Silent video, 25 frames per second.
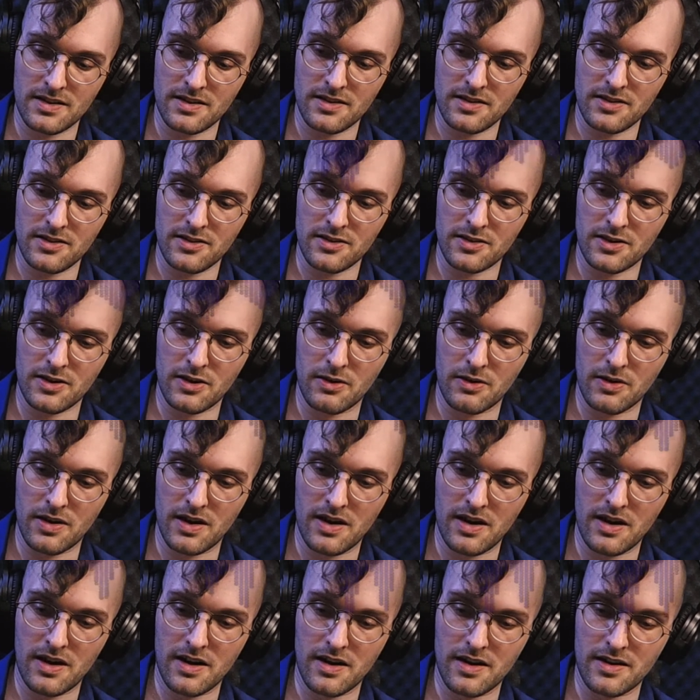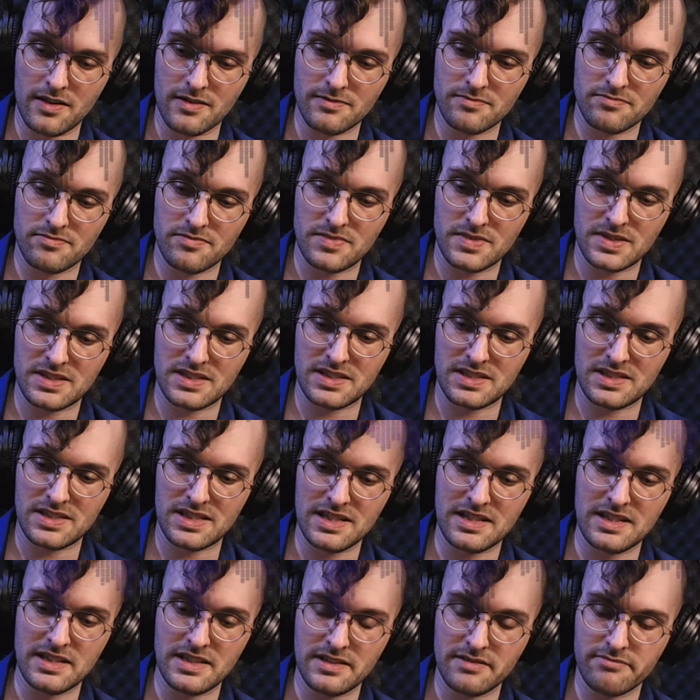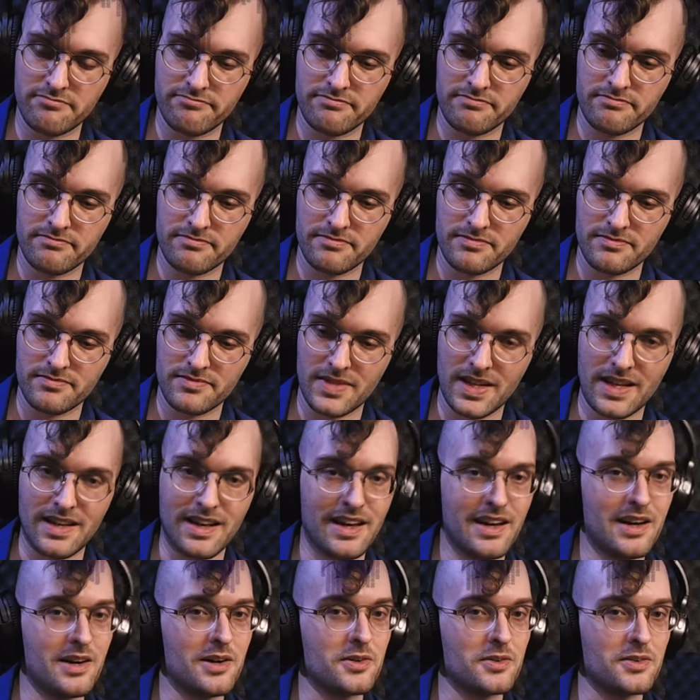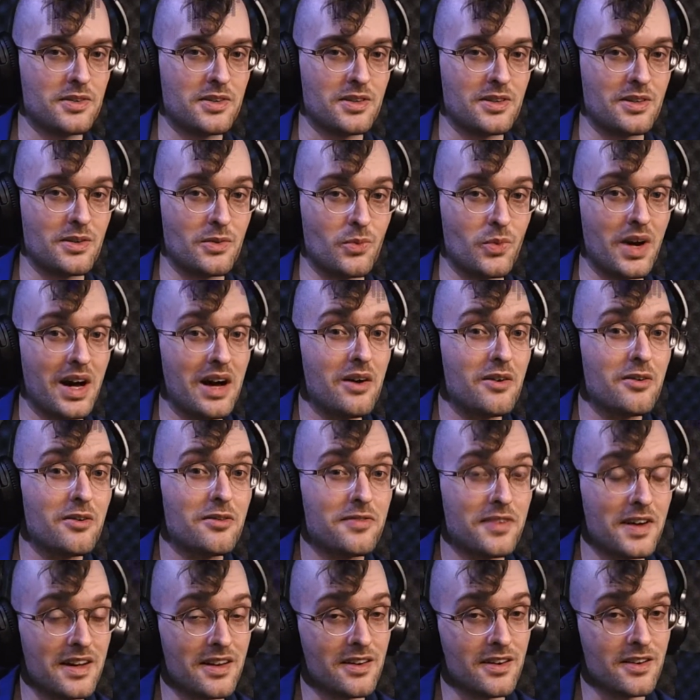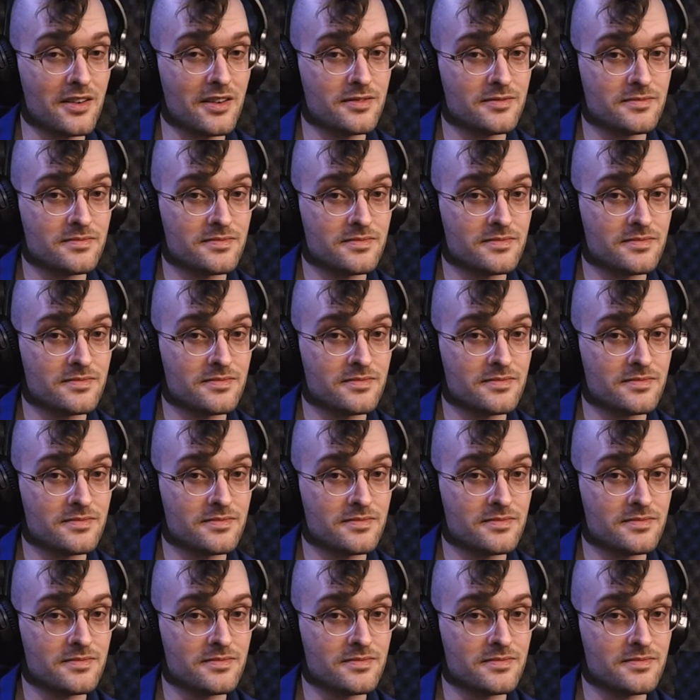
you know, city health and welfare